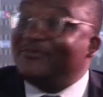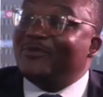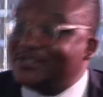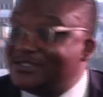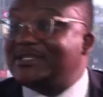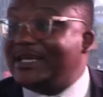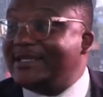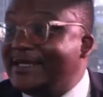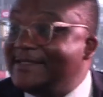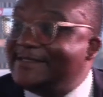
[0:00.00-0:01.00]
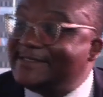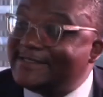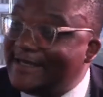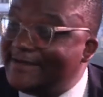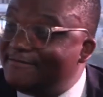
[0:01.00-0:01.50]
what you said, Andy. You
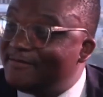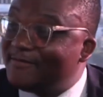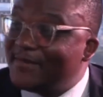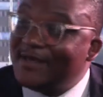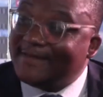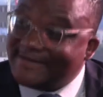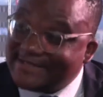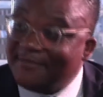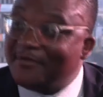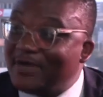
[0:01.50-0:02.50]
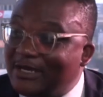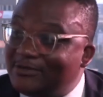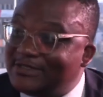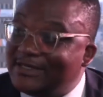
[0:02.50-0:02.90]
said, this time around,